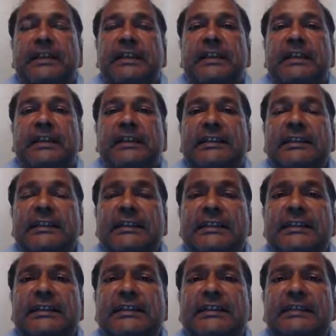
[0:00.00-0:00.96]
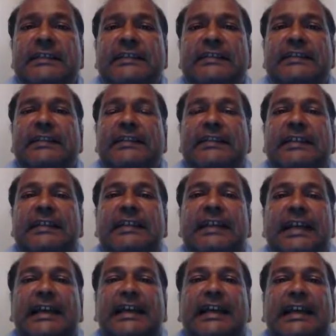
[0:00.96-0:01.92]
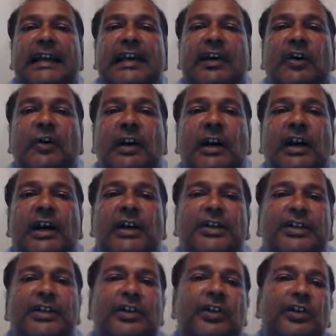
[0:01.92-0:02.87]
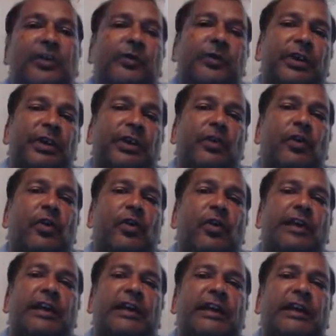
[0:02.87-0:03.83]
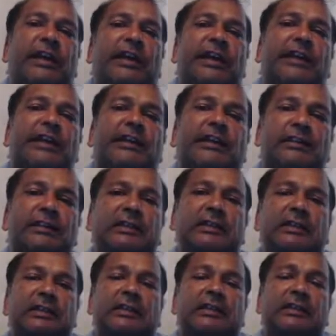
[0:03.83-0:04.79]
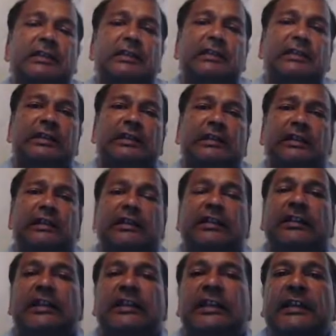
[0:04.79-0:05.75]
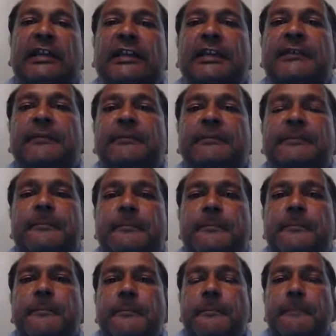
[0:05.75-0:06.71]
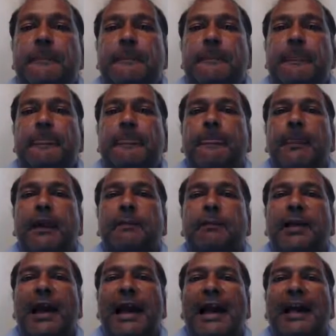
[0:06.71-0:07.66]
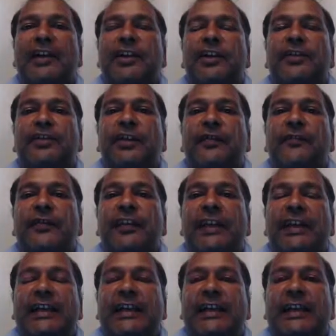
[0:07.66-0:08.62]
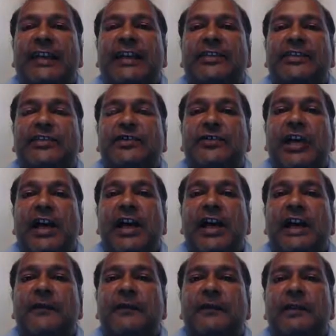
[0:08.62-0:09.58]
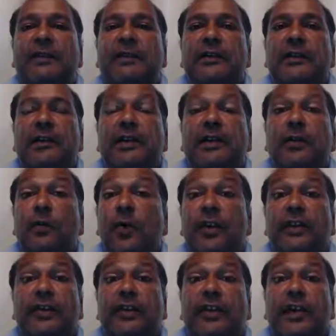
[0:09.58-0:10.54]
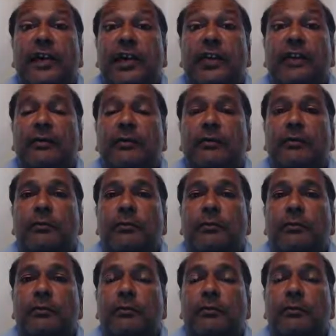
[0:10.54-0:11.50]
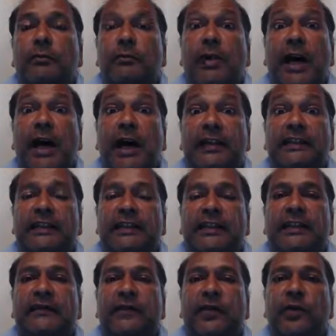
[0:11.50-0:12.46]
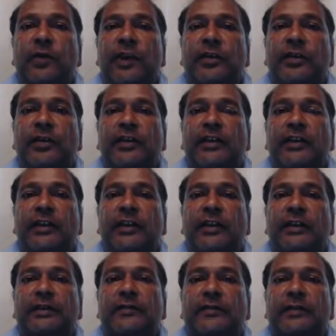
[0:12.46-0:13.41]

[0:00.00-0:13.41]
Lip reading: Now, this is an area where you're reorienting the patterns of thinking that you have, whether they're positive or whether they're